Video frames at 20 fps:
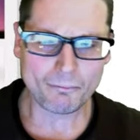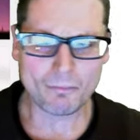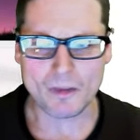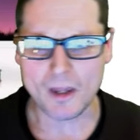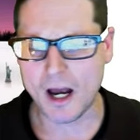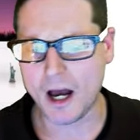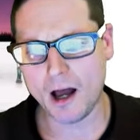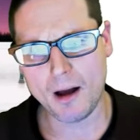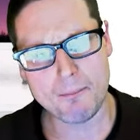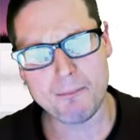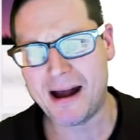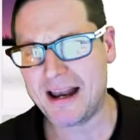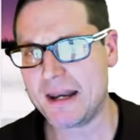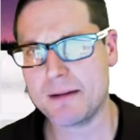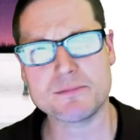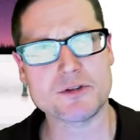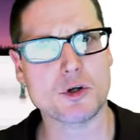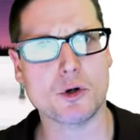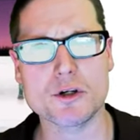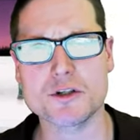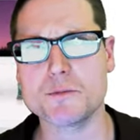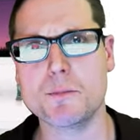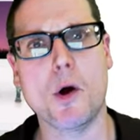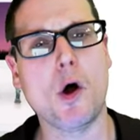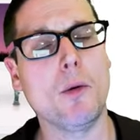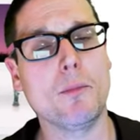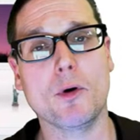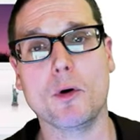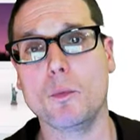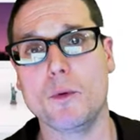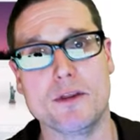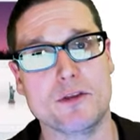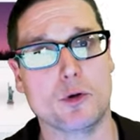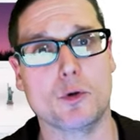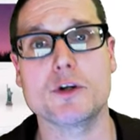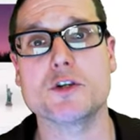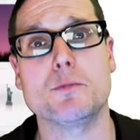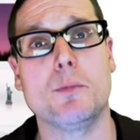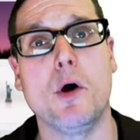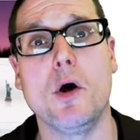My name's Chris Palmer with
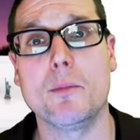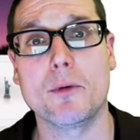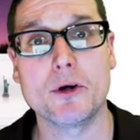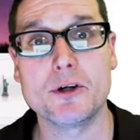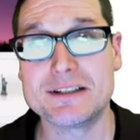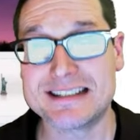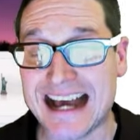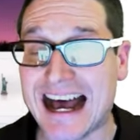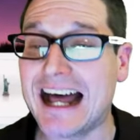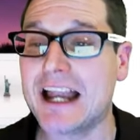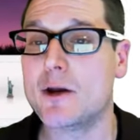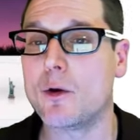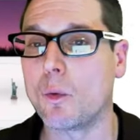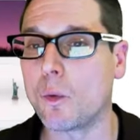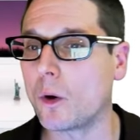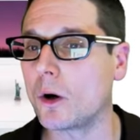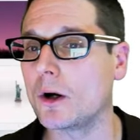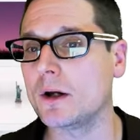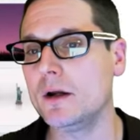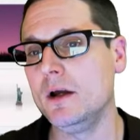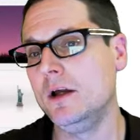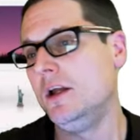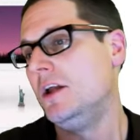chrispalmer.org.